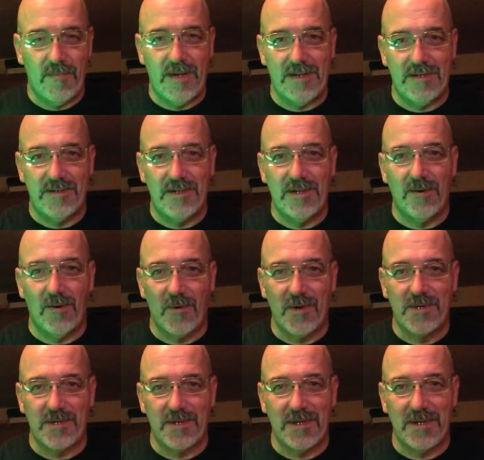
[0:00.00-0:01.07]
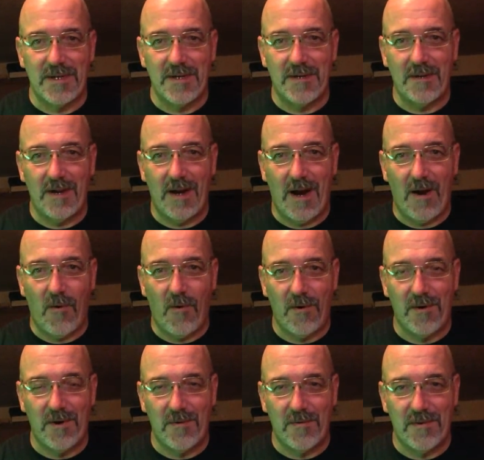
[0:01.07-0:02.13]
It did originally, I
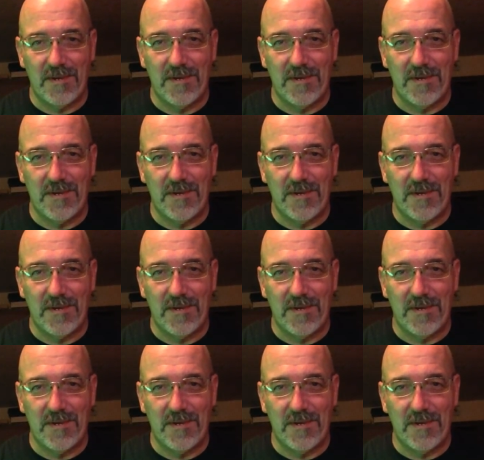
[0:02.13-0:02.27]
ordered it with